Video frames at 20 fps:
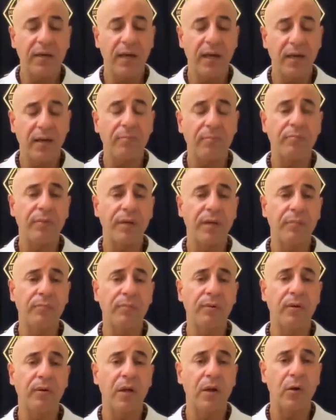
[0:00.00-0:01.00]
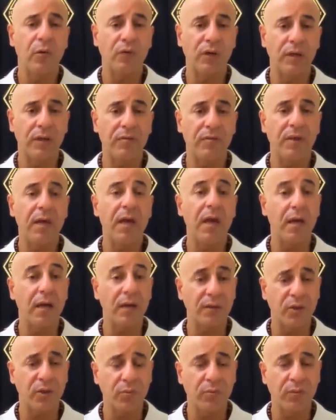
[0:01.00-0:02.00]
help people when they
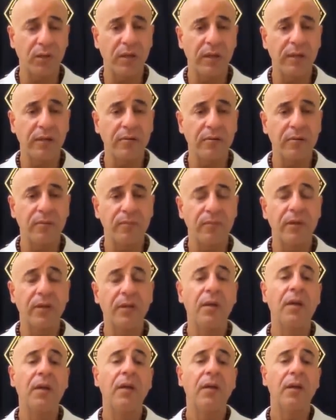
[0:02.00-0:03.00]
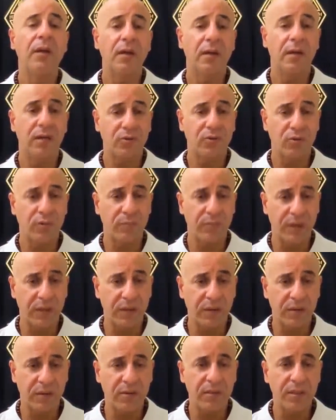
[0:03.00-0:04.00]
accumulate a
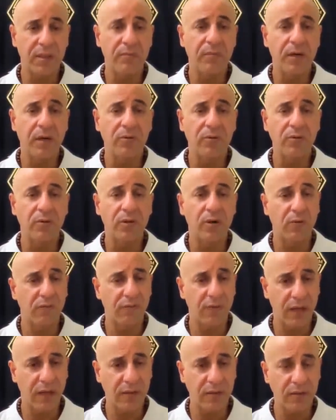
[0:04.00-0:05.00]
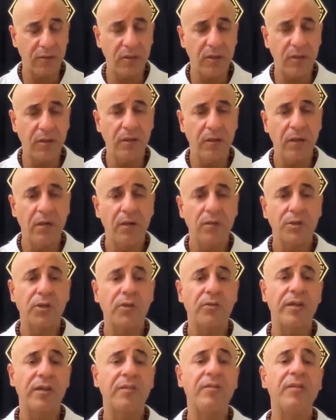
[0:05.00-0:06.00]
tremendous amount of energy so
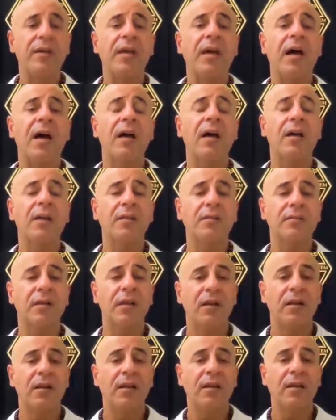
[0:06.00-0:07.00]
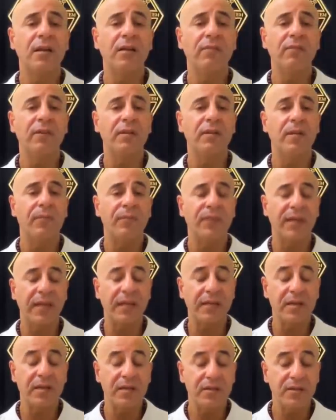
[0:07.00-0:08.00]
that they can't even
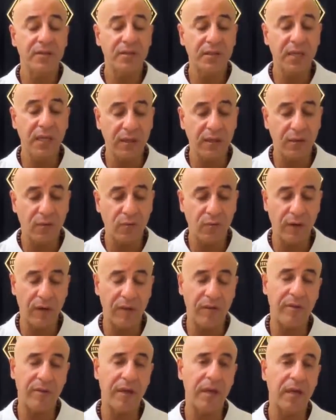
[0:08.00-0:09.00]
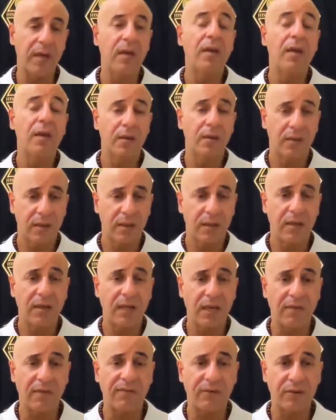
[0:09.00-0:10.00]
get sick when they
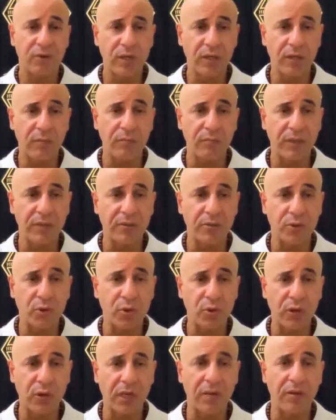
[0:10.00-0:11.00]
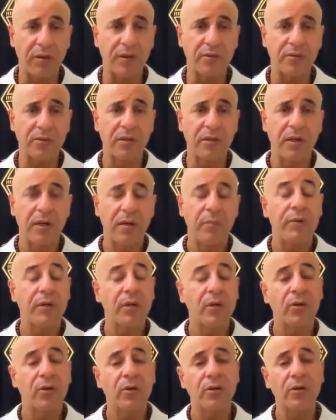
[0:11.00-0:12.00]
give treatments to others.
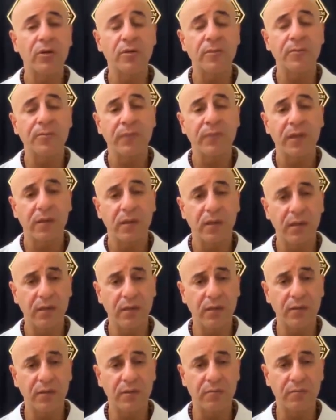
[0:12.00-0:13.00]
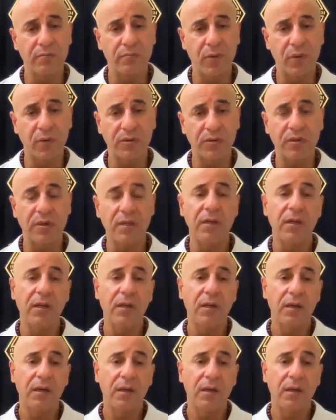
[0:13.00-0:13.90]
Because it is mostly,